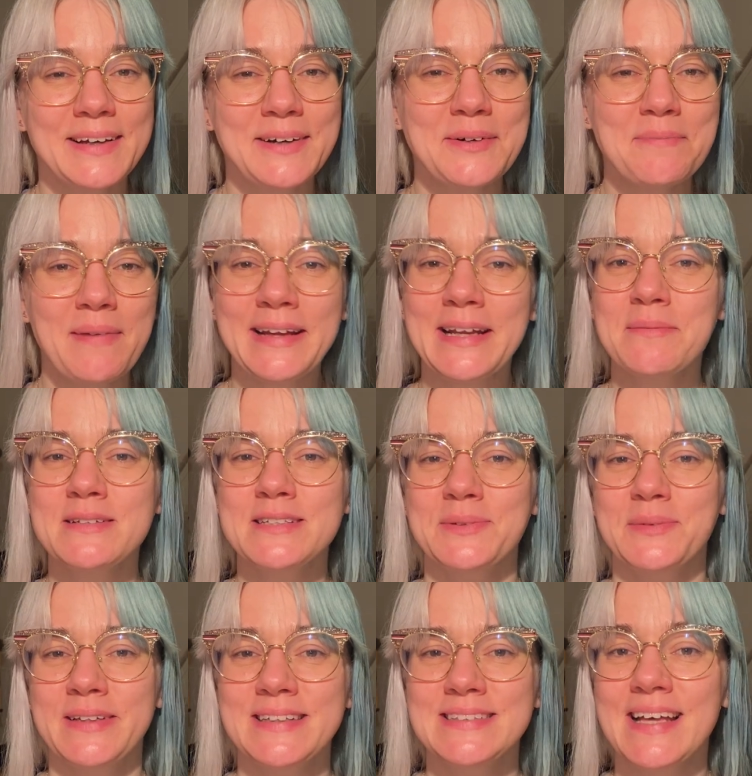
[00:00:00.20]
Hello, my name is
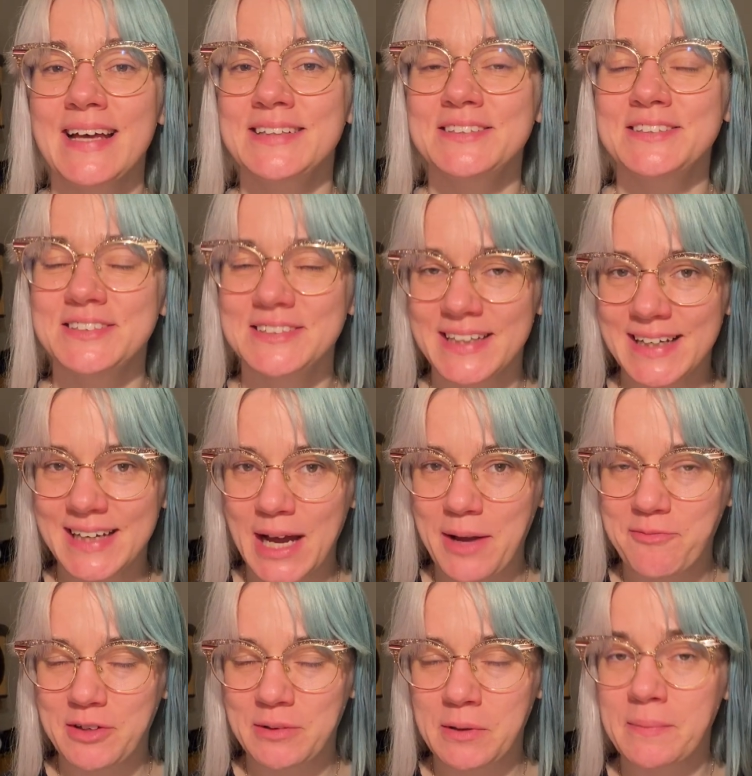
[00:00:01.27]
Louise, and today I'm
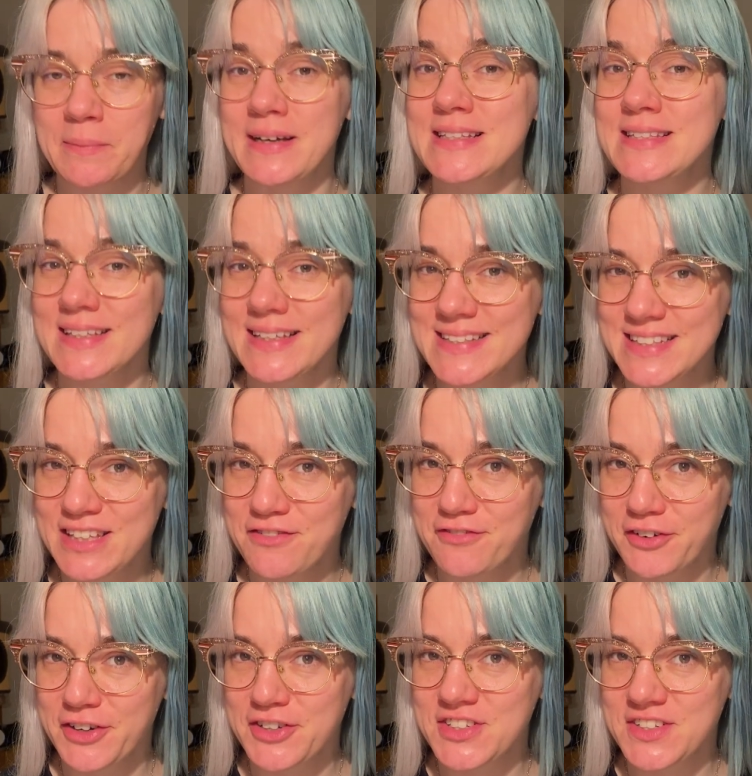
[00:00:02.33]
filming my
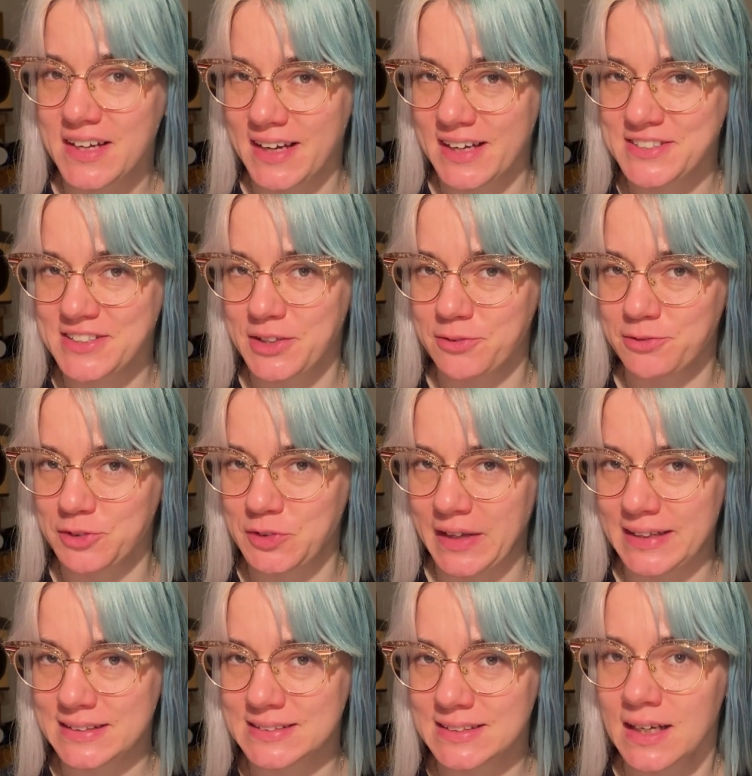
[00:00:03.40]
61st eyeshadow
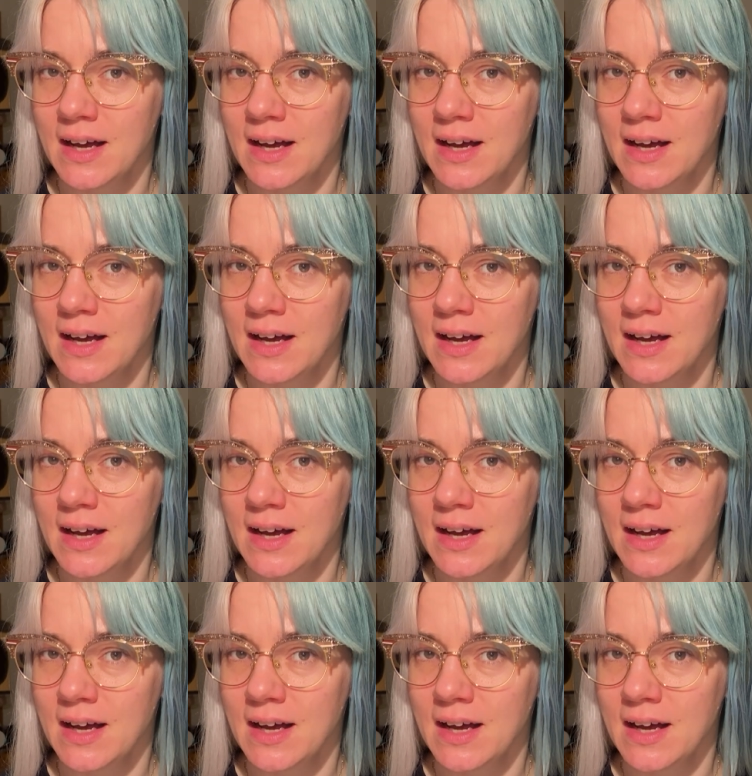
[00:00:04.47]
roulette.